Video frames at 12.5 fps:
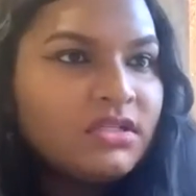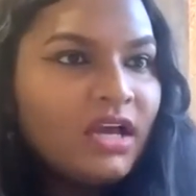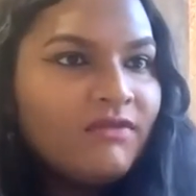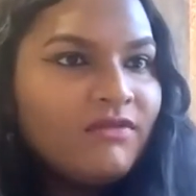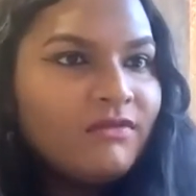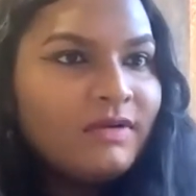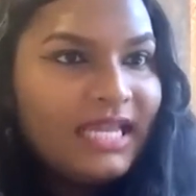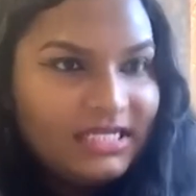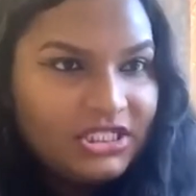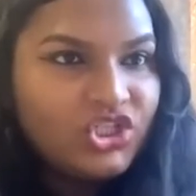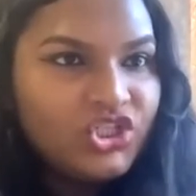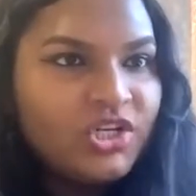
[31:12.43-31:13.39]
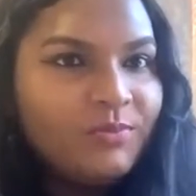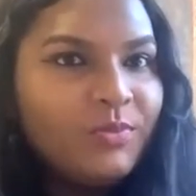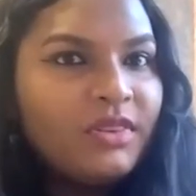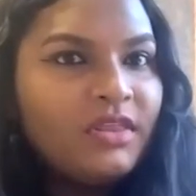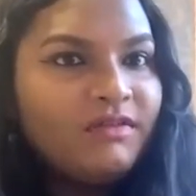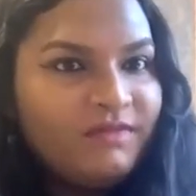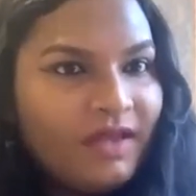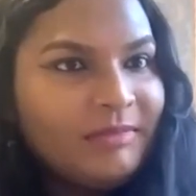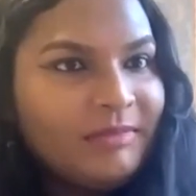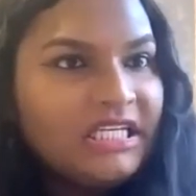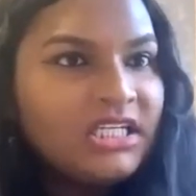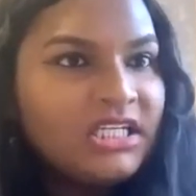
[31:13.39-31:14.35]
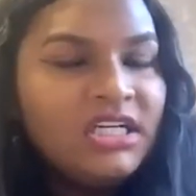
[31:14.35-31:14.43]
and have a relationship with their
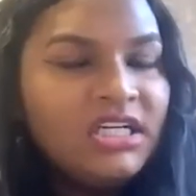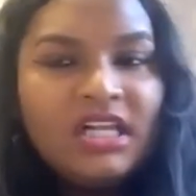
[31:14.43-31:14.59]
family.